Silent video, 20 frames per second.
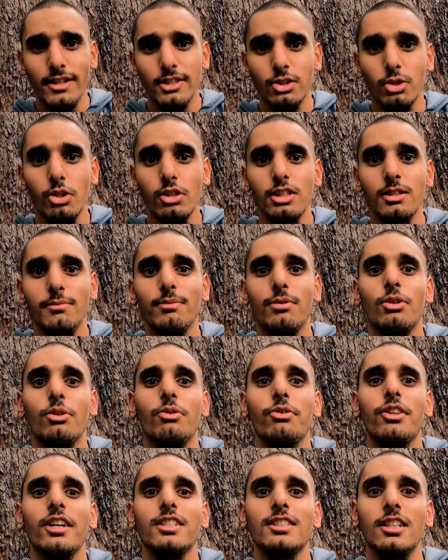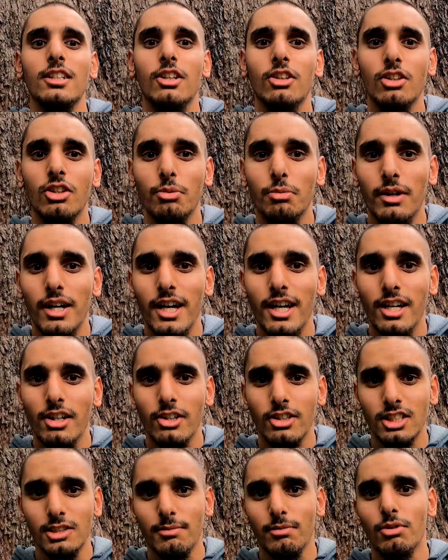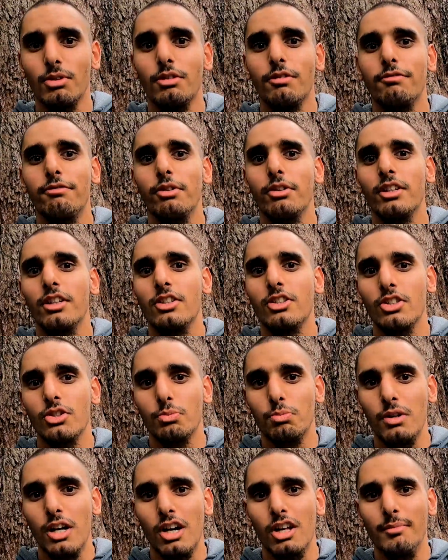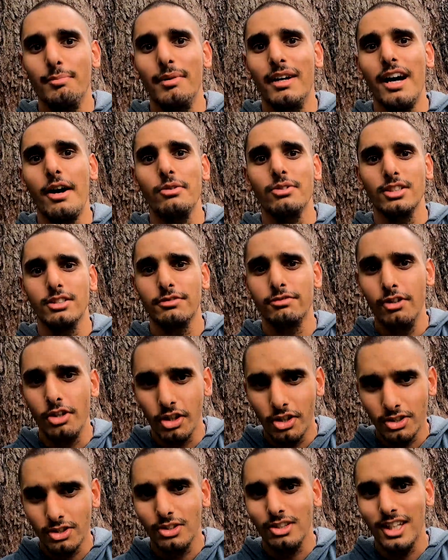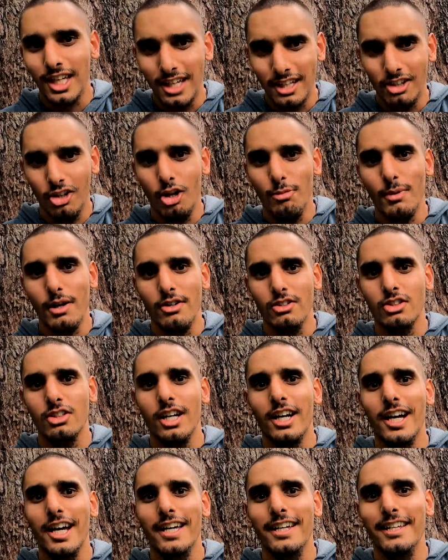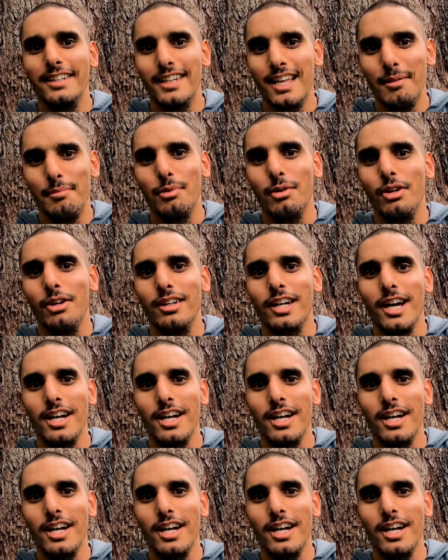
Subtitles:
I saw some cool things along the way. I got some good footage as well, but I was just focused on getting home. I was tired at that point.